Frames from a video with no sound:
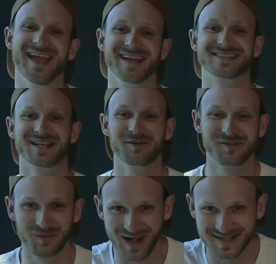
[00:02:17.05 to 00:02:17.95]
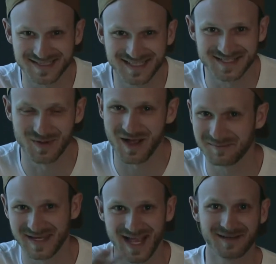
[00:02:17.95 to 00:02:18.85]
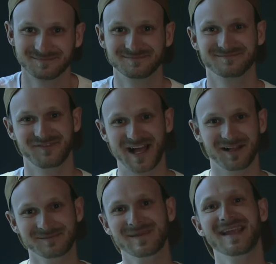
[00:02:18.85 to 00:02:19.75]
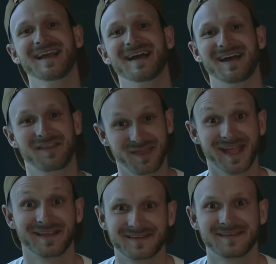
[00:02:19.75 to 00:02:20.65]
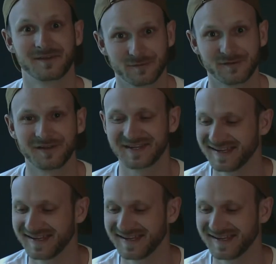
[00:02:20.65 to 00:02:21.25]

And so if you're watching this, mom, dad, Val, uh, thanks, it's your fault.